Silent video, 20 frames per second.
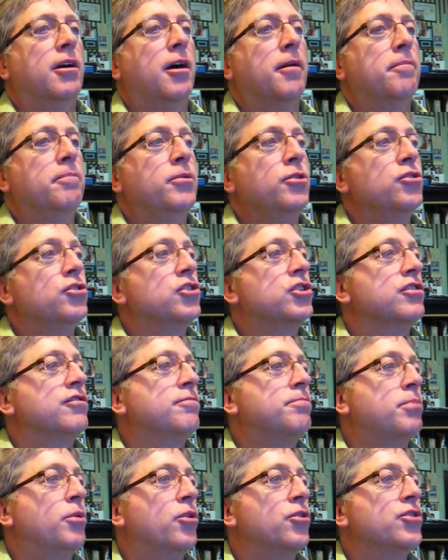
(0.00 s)

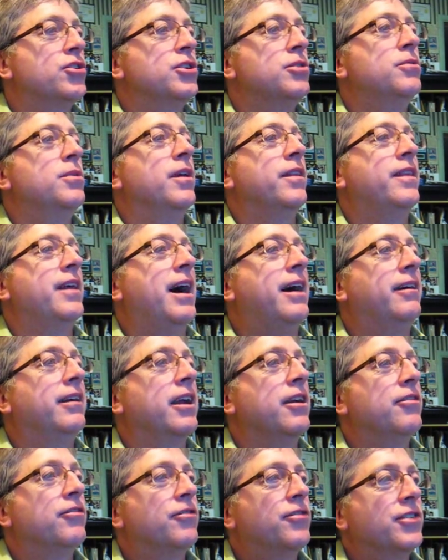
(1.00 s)
abusive person without
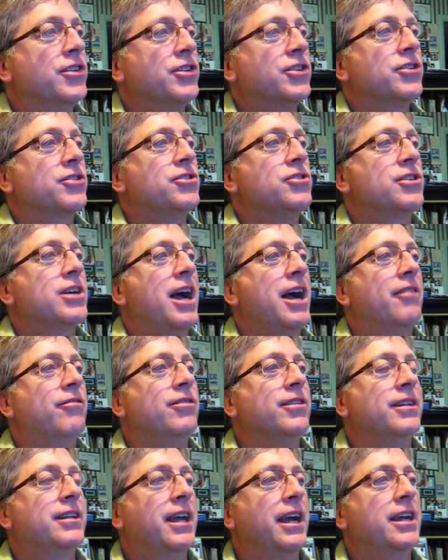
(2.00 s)
a physical
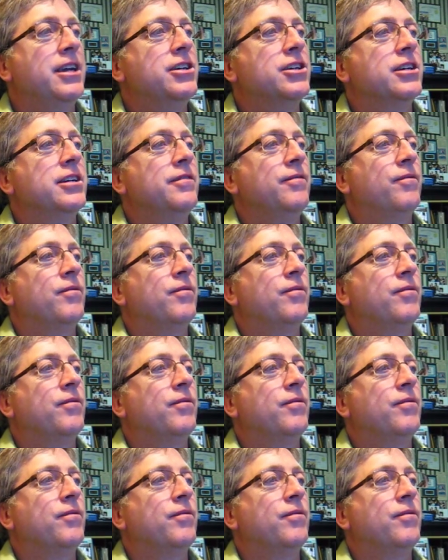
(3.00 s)
confrontation.